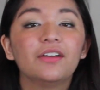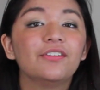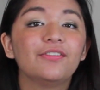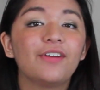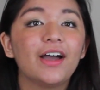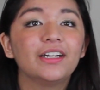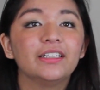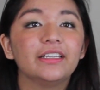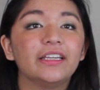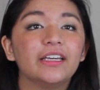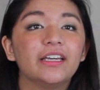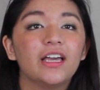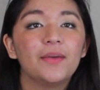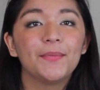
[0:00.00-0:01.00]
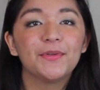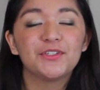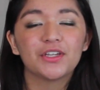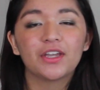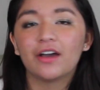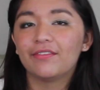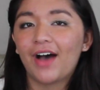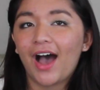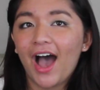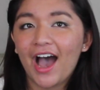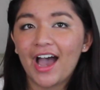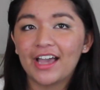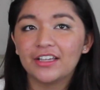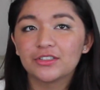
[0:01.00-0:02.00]
Finally, imaging of
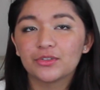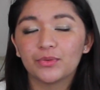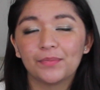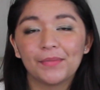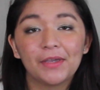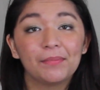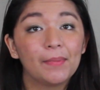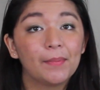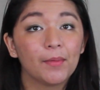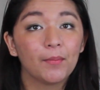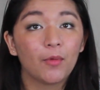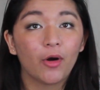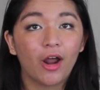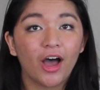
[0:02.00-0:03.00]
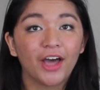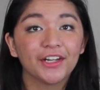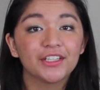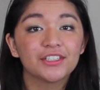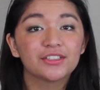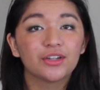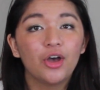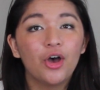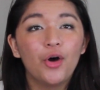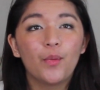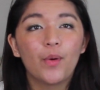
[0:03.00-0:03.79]
eyes will make people more honest,